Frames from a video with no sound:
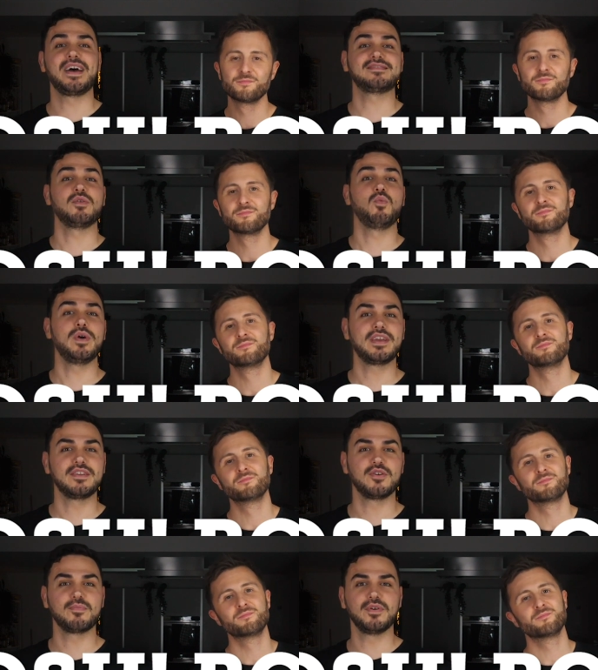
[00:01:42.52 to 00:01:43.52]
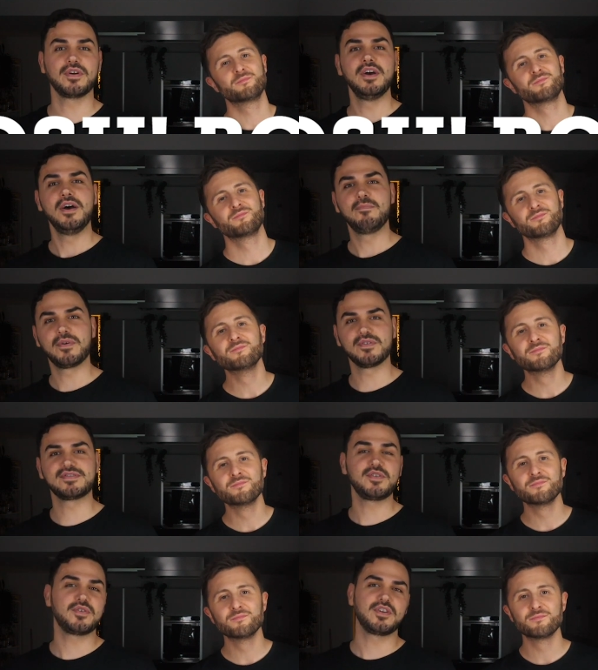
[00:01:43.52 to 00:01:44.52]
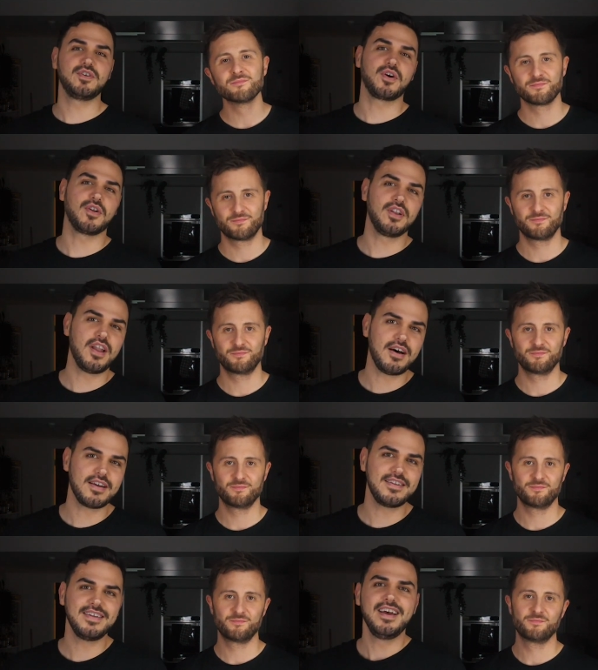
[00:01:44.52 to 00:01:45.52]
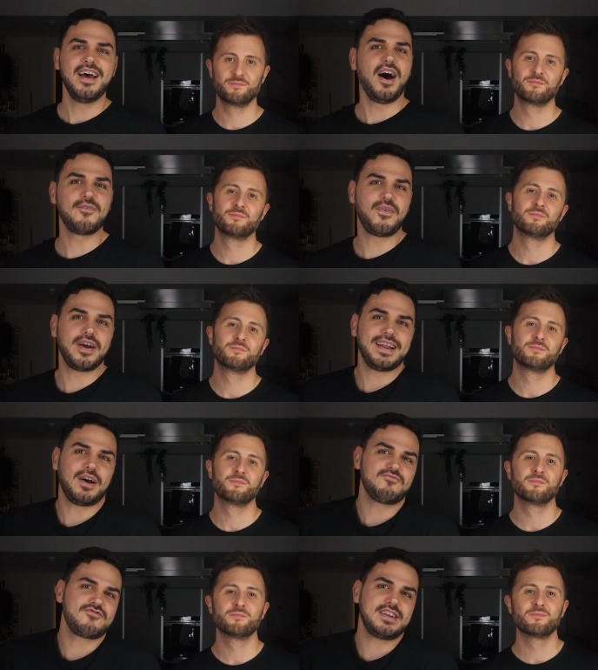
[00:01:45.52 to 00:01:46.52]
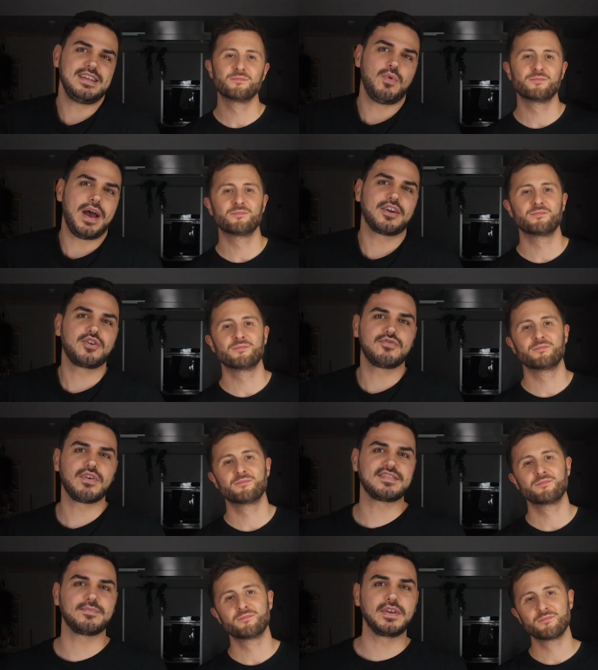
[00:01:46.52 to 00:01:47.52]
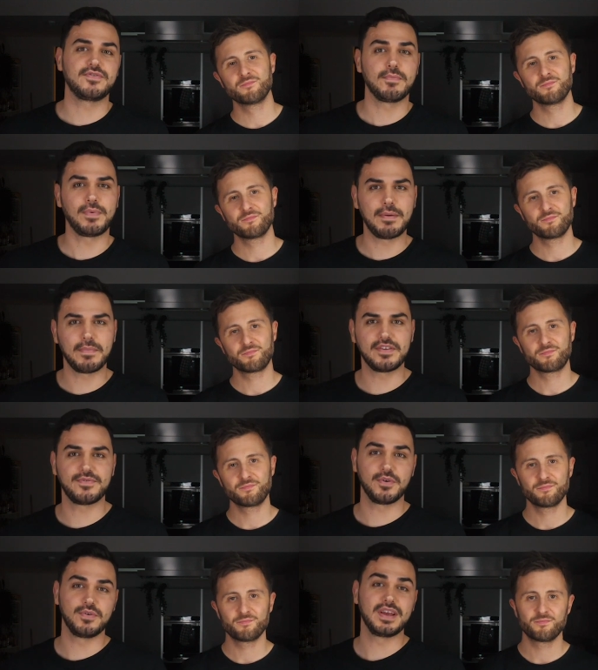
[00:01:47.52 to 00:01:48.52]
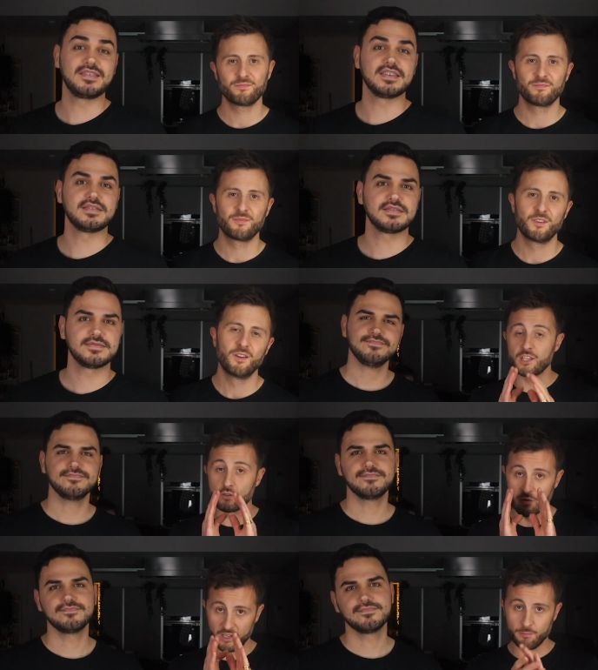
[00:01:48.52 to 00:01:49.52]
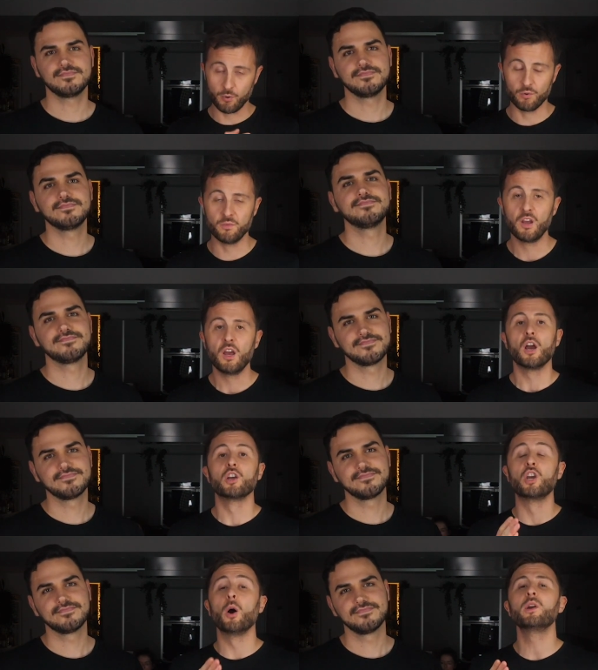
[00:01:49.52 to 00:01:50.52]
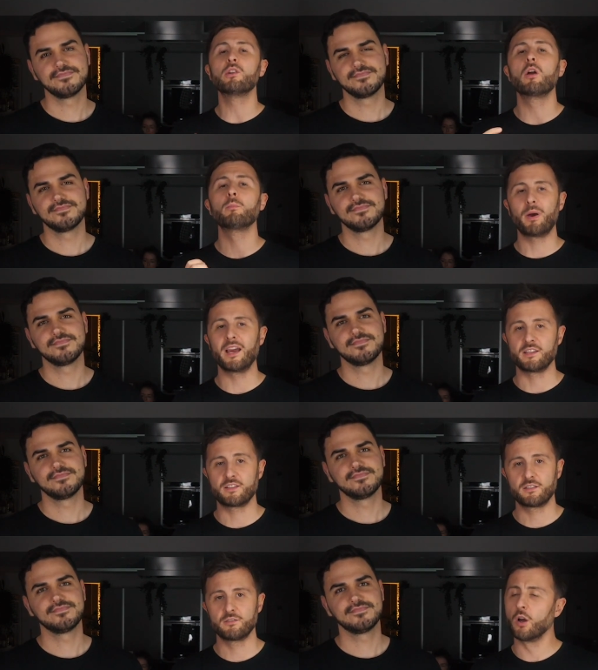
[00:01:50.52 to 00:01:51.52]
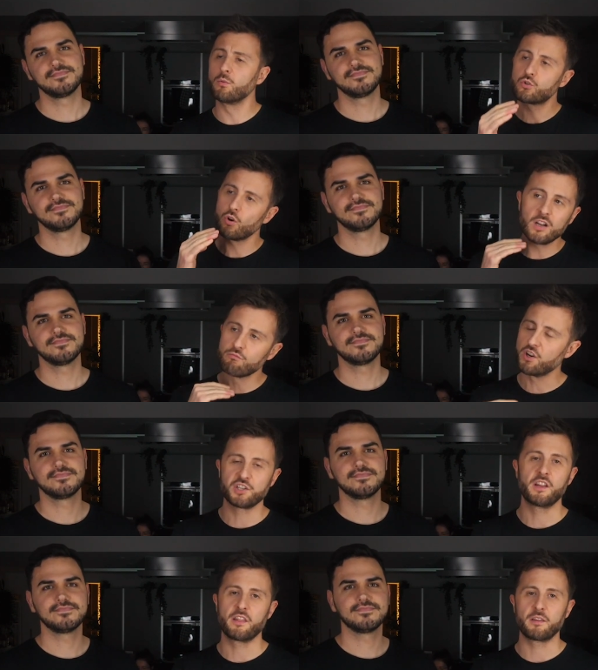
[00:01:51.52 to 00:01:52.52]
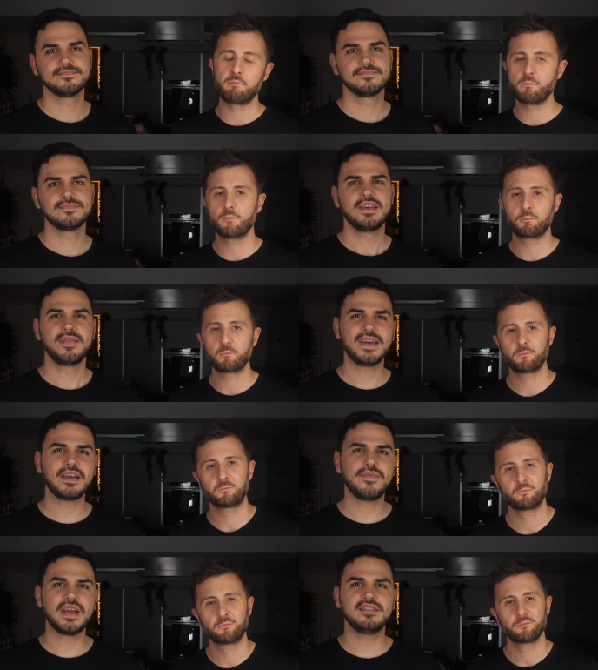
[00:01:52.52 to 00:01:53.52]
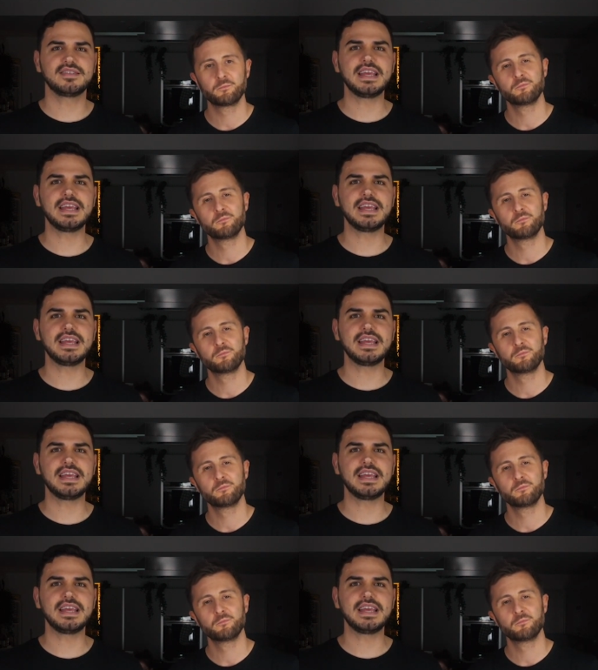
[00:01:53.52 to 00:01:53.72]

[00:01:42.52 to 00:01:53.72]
Speaker 1: That's a wicked cookbook. But also you can look online and find out really where good recipes for plant-based food exist. This is really important. Go at your own pace. Don't try and rush anything. Think of it as